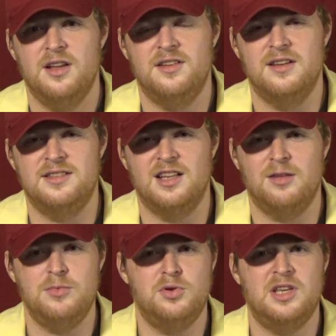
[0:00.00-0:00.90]
to tell
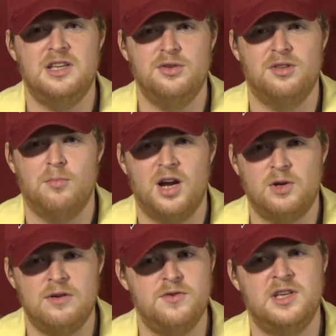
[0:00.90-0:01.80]
them you can't use the
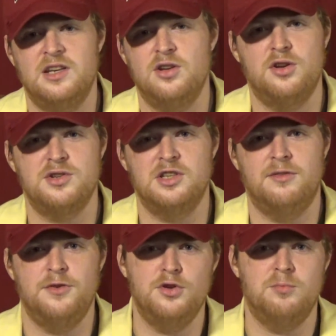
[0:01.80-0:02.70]
microwave, you can't cook
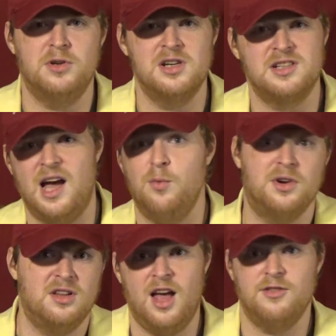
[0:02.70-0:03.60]
yourself food, because I want to live